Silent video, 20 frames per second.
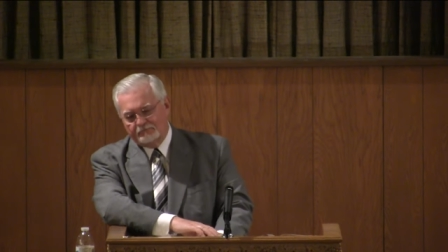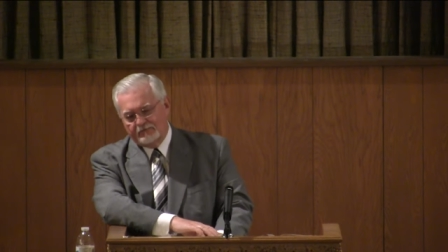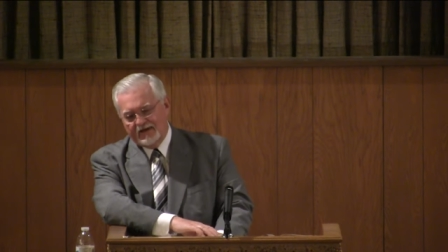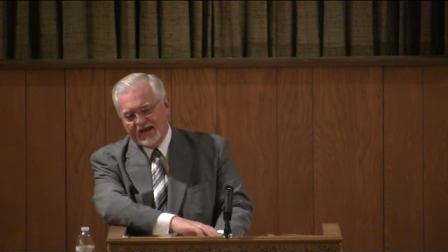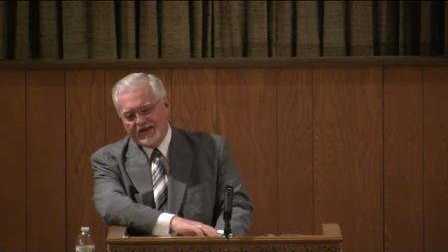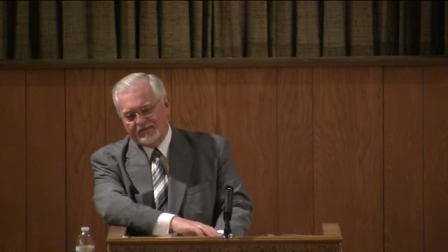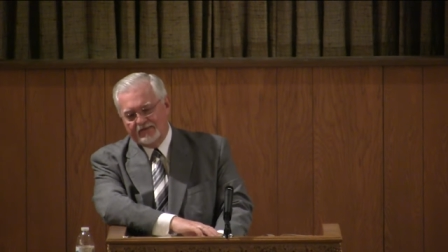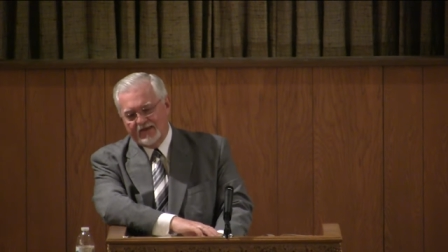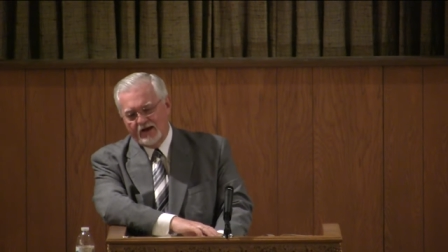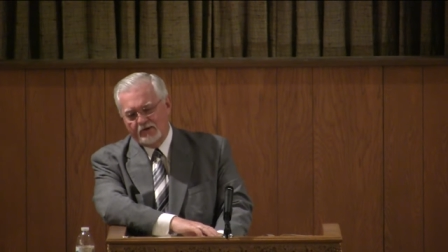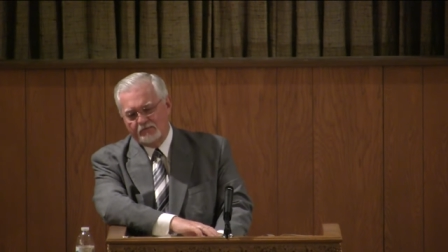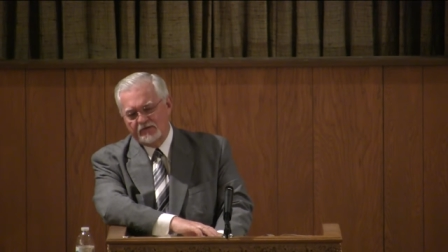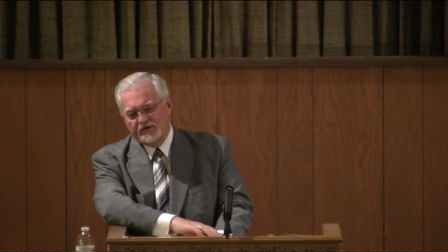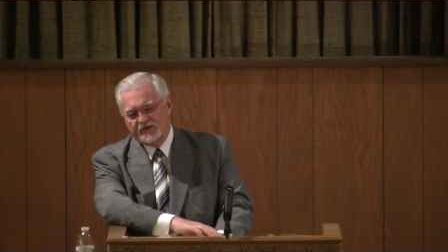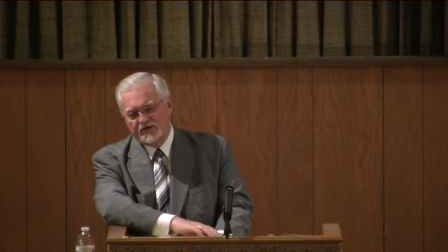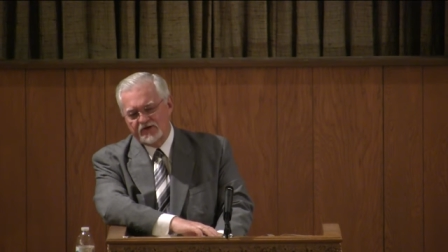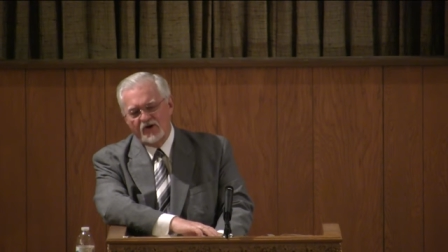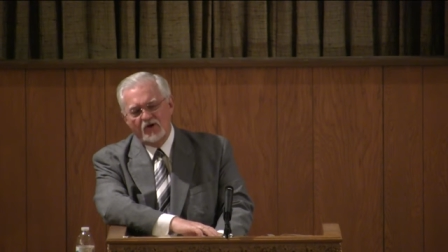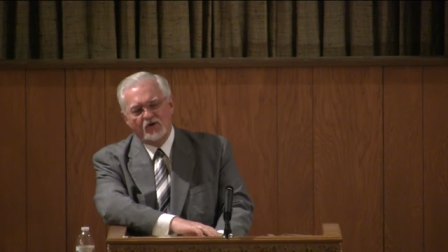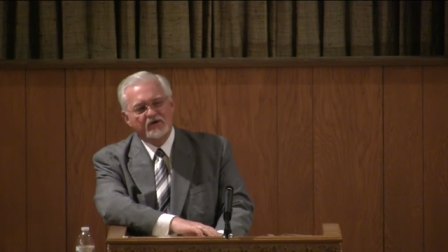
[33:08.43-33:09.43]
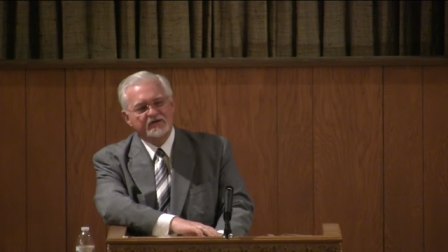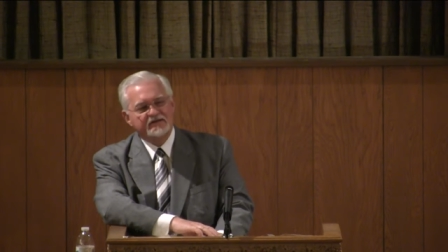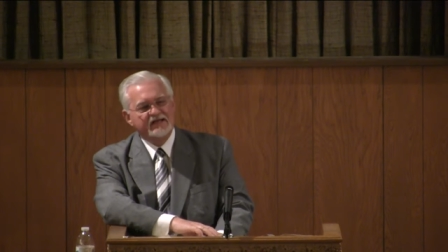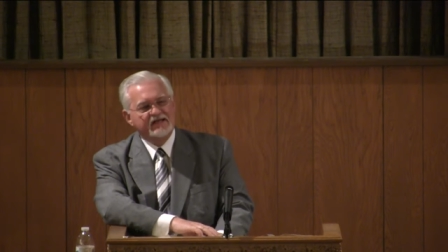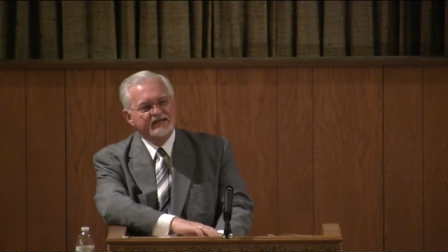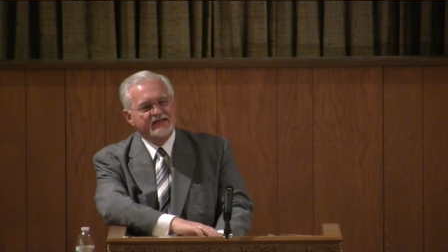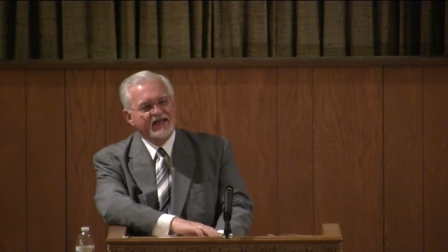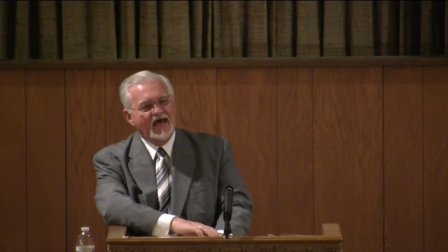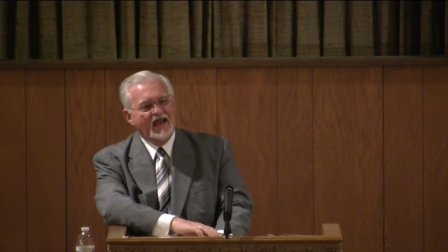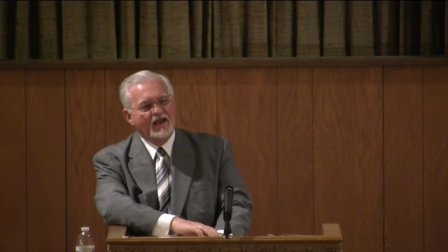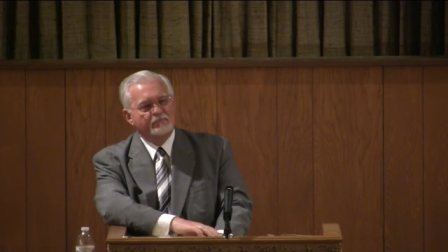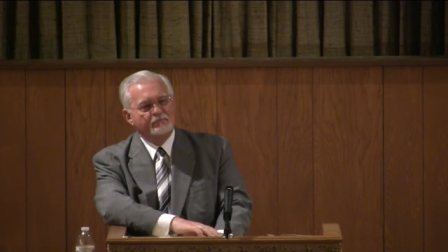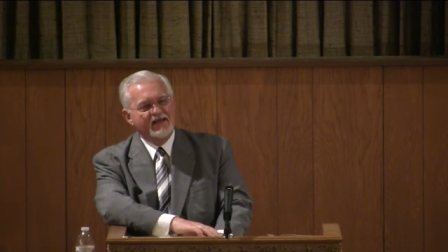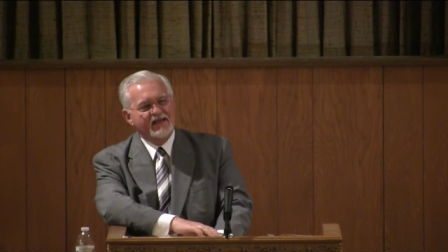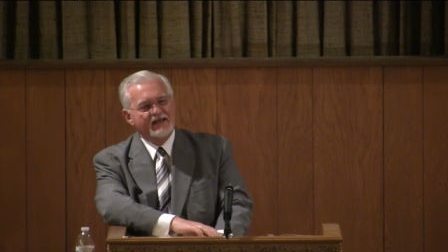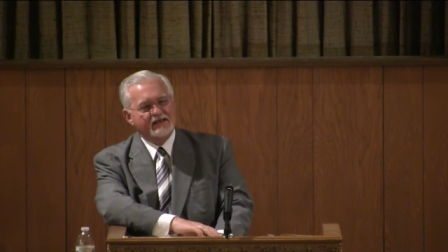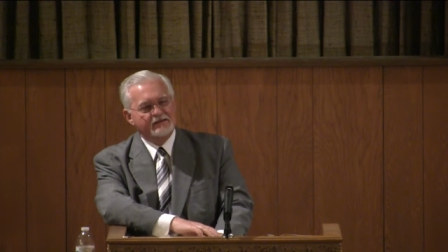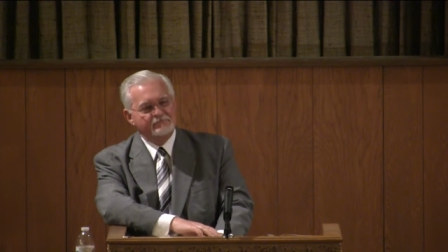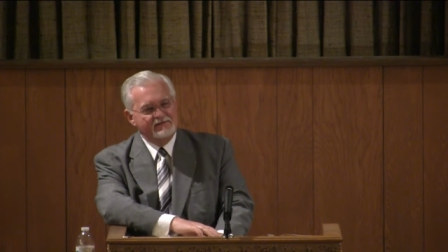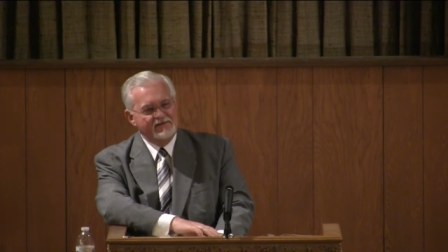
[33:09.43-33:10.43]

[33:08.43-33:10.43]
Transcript: man there, but do you know a ten talent man can be